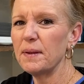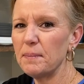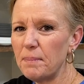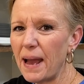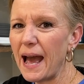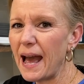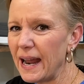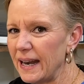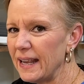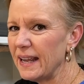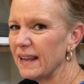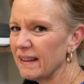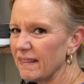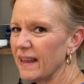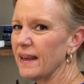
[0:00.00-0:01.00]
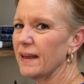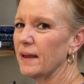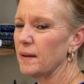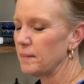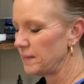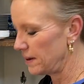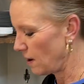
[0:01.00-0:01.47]
and pattying
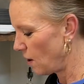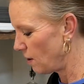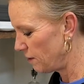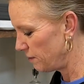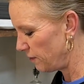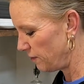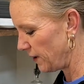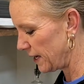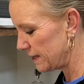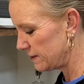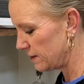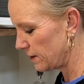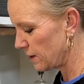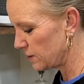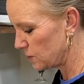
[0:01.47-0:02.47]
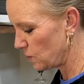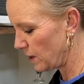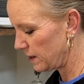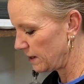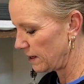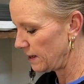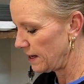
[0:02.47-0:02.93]
them and all of the things that goes
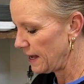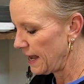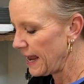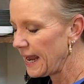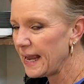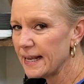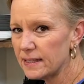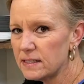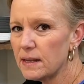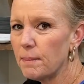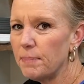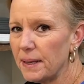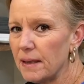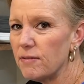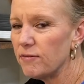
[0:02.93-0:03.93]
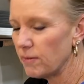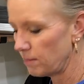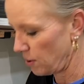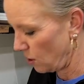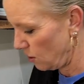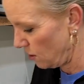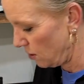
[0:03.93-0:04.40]
with it. It's a beef
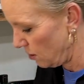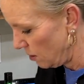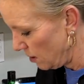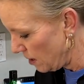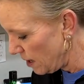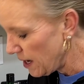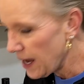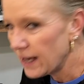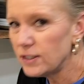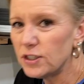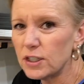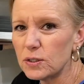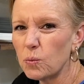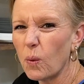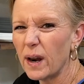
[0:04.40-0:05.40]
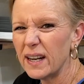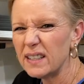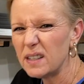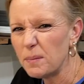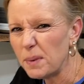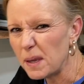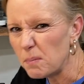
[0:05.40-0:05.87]
burger. I just want it
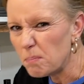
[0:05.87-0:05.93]
to be